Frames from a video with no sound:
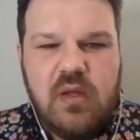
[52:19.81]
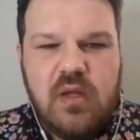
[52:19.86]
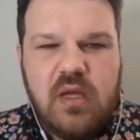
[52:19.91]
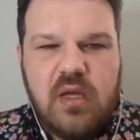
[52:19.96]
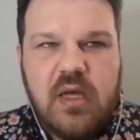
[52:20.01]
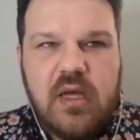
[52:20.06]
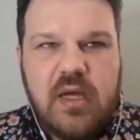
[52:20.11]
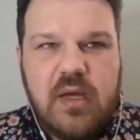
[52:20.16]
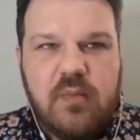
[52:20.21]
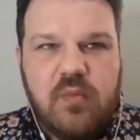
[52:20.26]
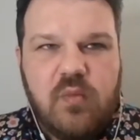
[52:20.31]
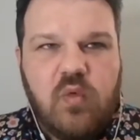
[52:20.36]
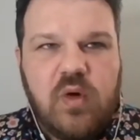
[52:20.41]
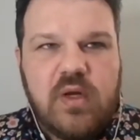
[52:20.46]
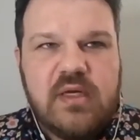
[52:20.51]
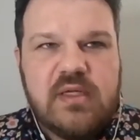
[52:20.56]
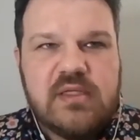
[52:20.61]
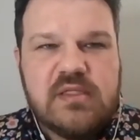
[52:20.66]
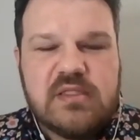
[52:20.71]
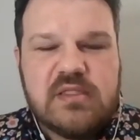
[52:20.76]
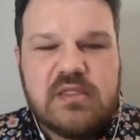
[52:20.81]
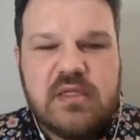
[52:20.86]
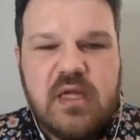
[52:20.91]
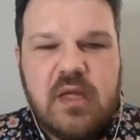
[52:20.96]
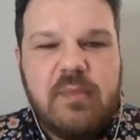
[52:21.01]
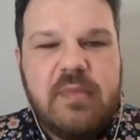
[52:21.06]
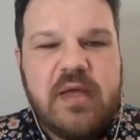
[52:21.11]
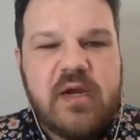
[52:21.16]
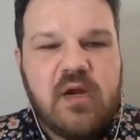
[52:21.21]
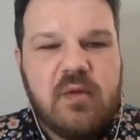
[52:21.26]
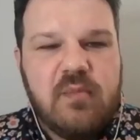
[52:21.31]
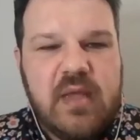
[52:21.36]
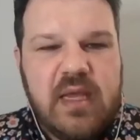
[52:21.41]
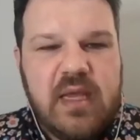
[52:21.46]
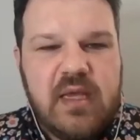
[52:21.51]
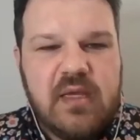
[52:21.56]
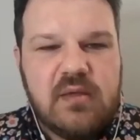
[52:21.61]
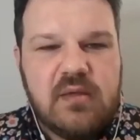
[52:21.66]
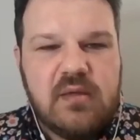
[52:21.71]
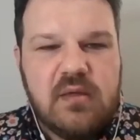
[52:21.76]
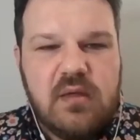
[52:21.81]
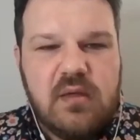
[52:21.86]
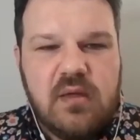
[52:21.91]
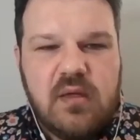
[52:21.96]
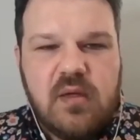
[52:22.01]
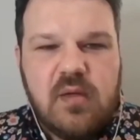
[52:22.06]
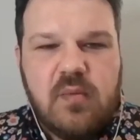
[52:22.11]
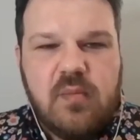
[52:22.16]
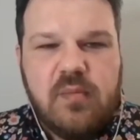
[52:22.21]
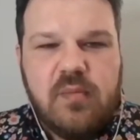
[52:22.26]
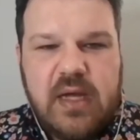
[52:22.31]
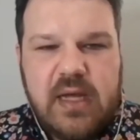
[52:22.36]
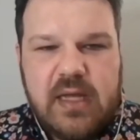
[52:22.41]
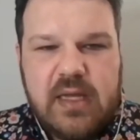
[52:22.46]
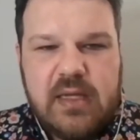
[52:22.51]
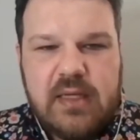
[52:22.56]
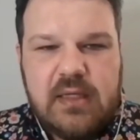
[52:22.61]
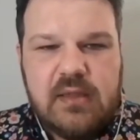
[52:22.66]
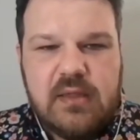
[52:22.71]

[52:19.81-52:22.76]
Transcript: One is A Better Man by